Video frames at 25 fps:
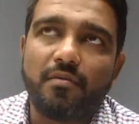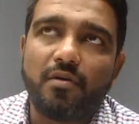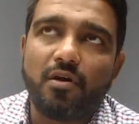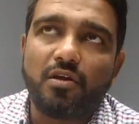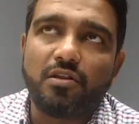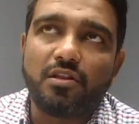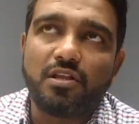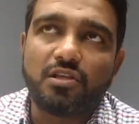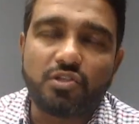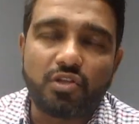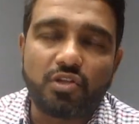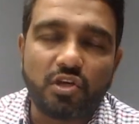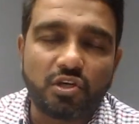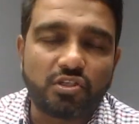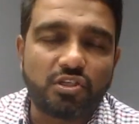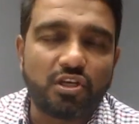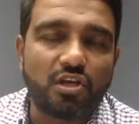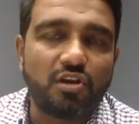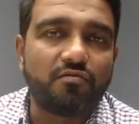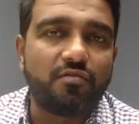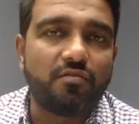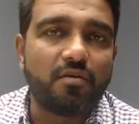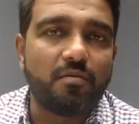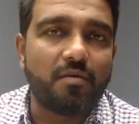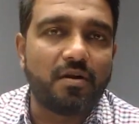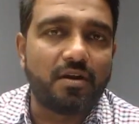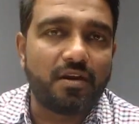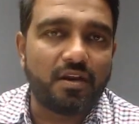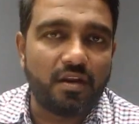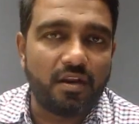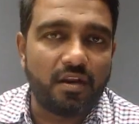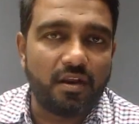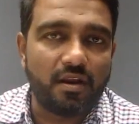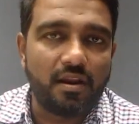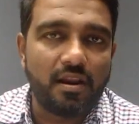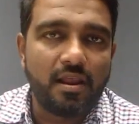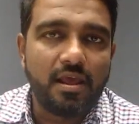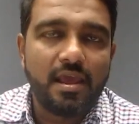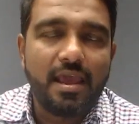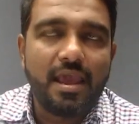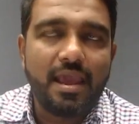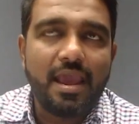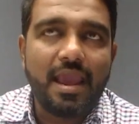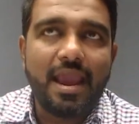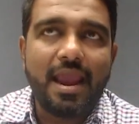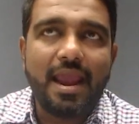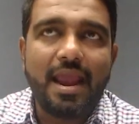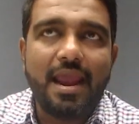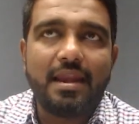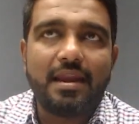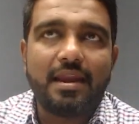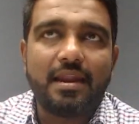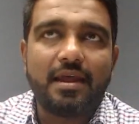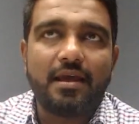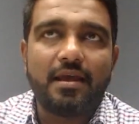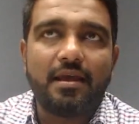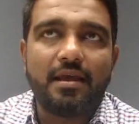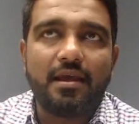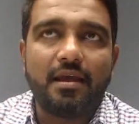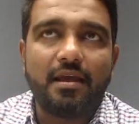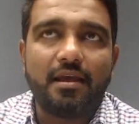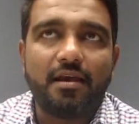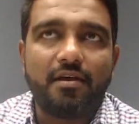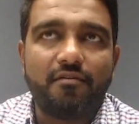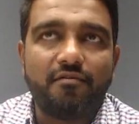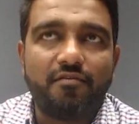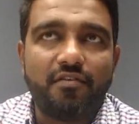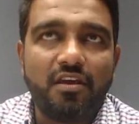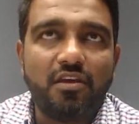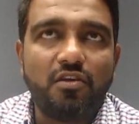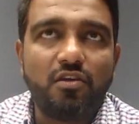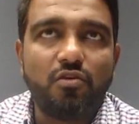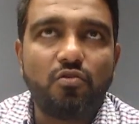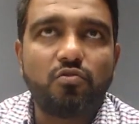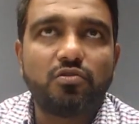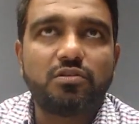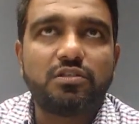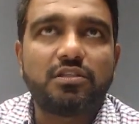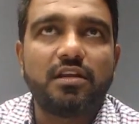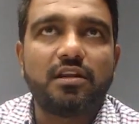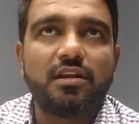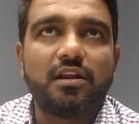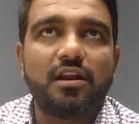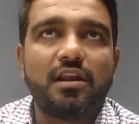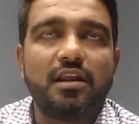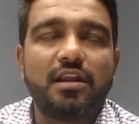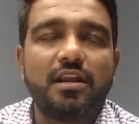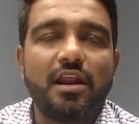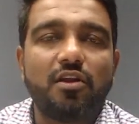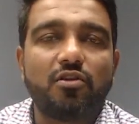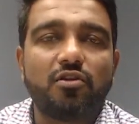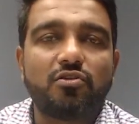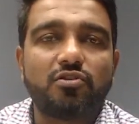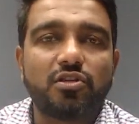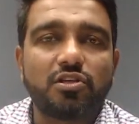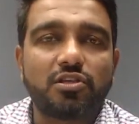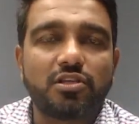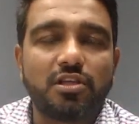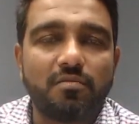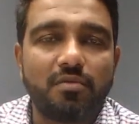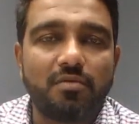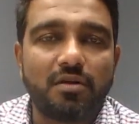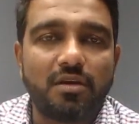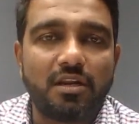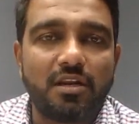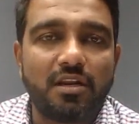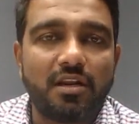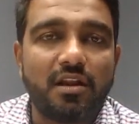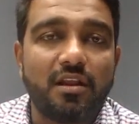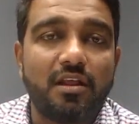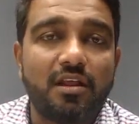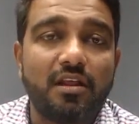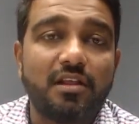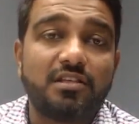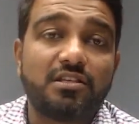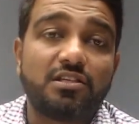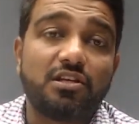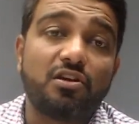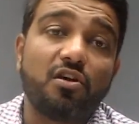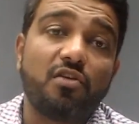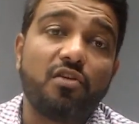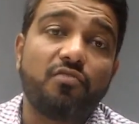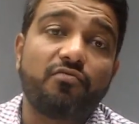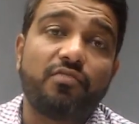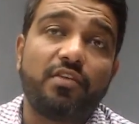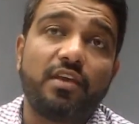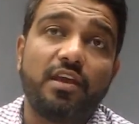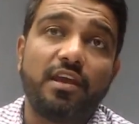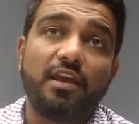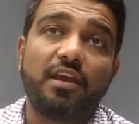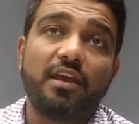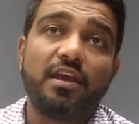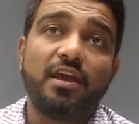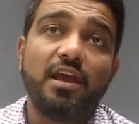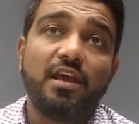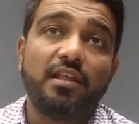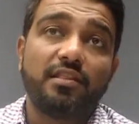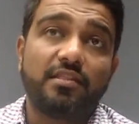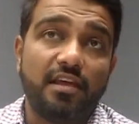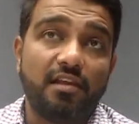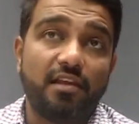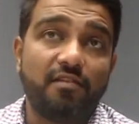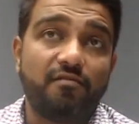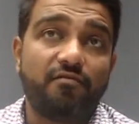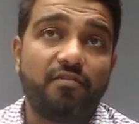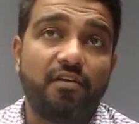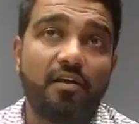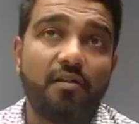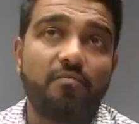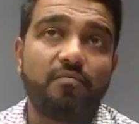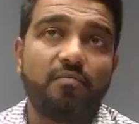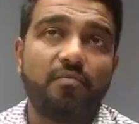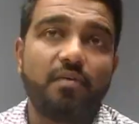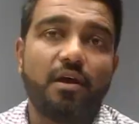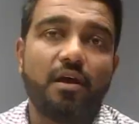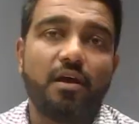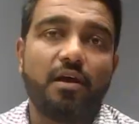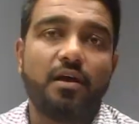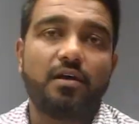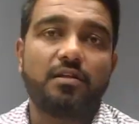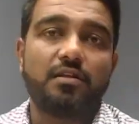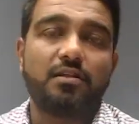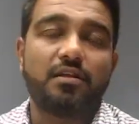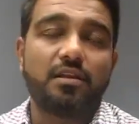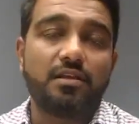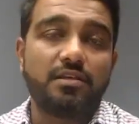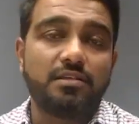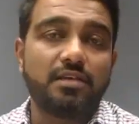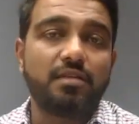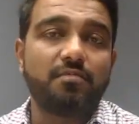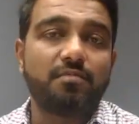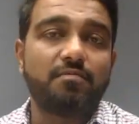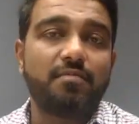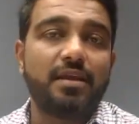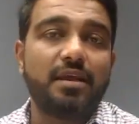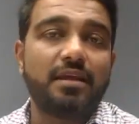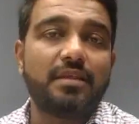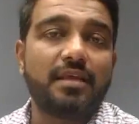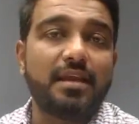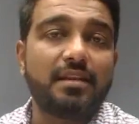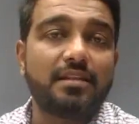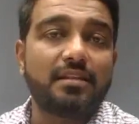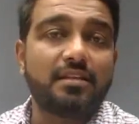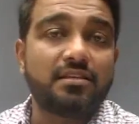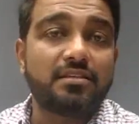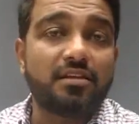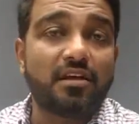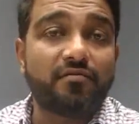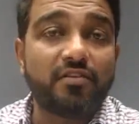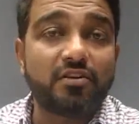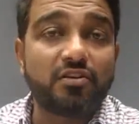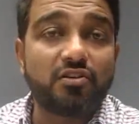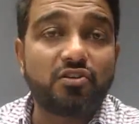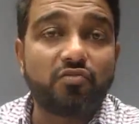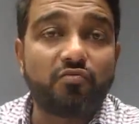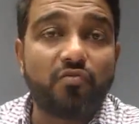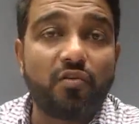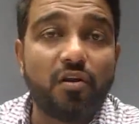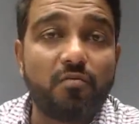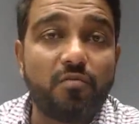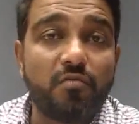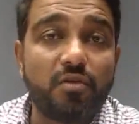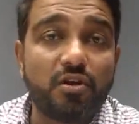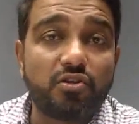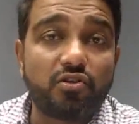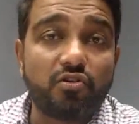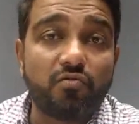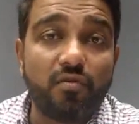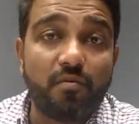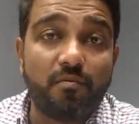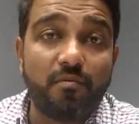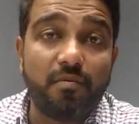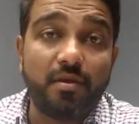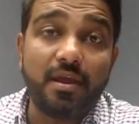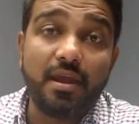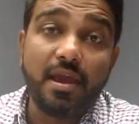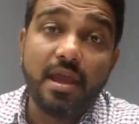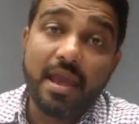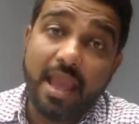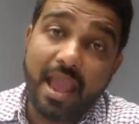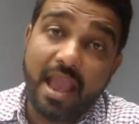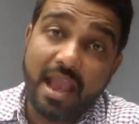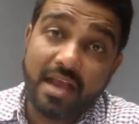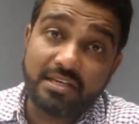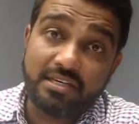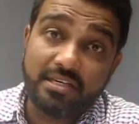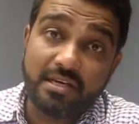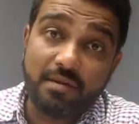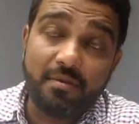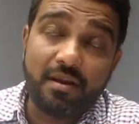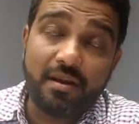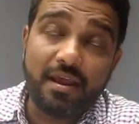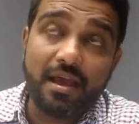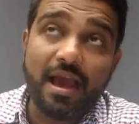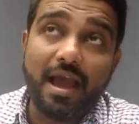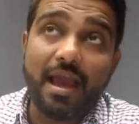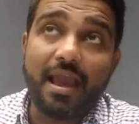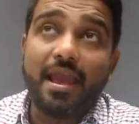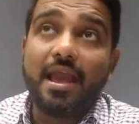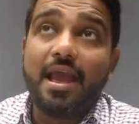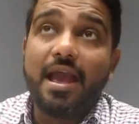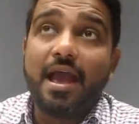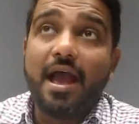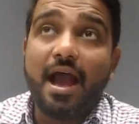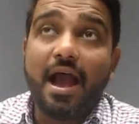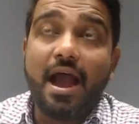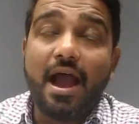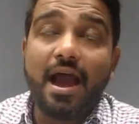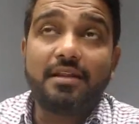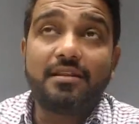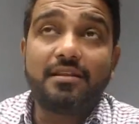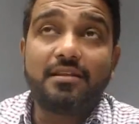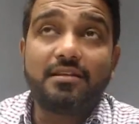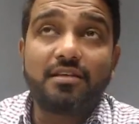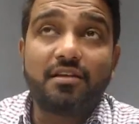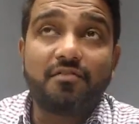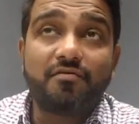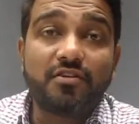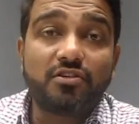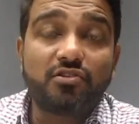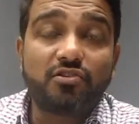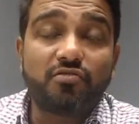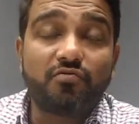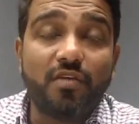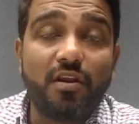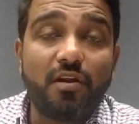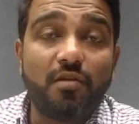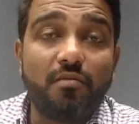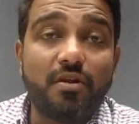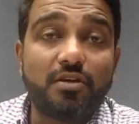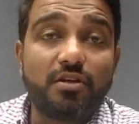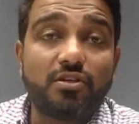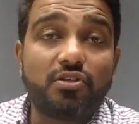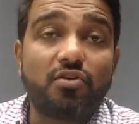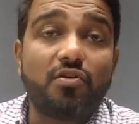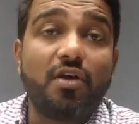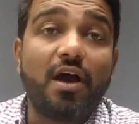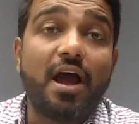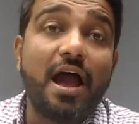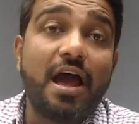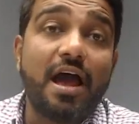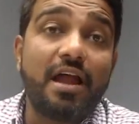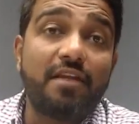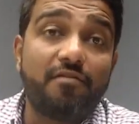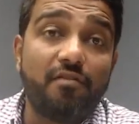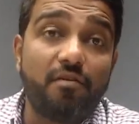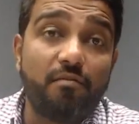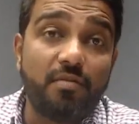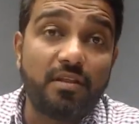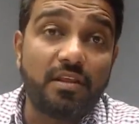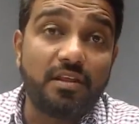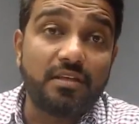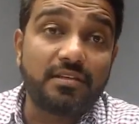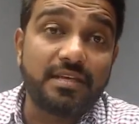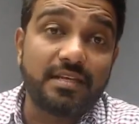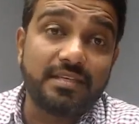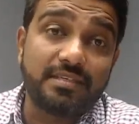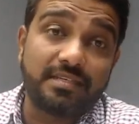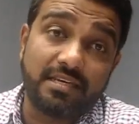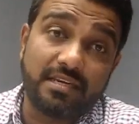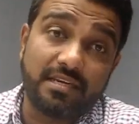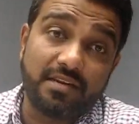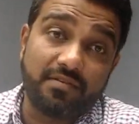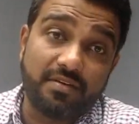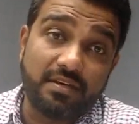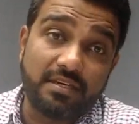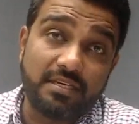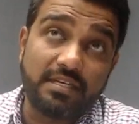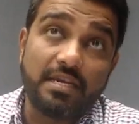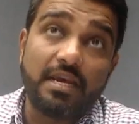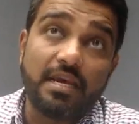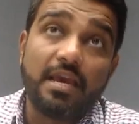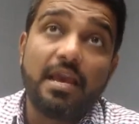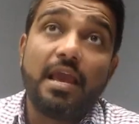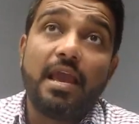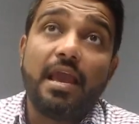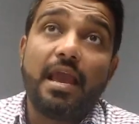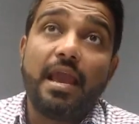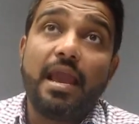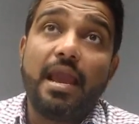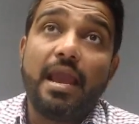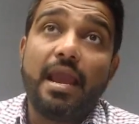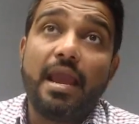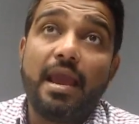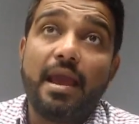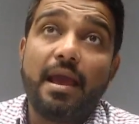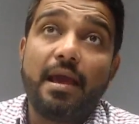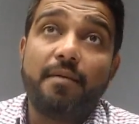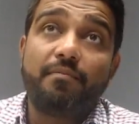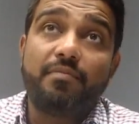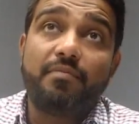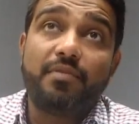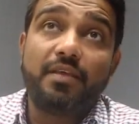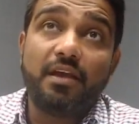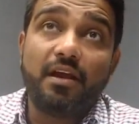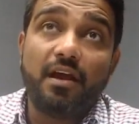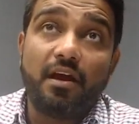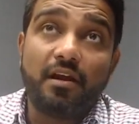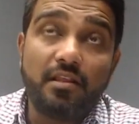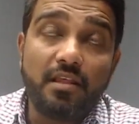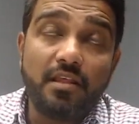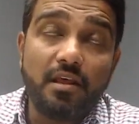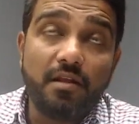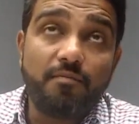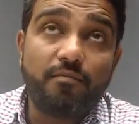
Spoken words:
structure of the material, and yeah, we use generally nanostructural material instead of the thin film. The reason being that the surface to volume ratio will be extremely high. Higher the surface to volume ratio, higher will be the sensitivity. The another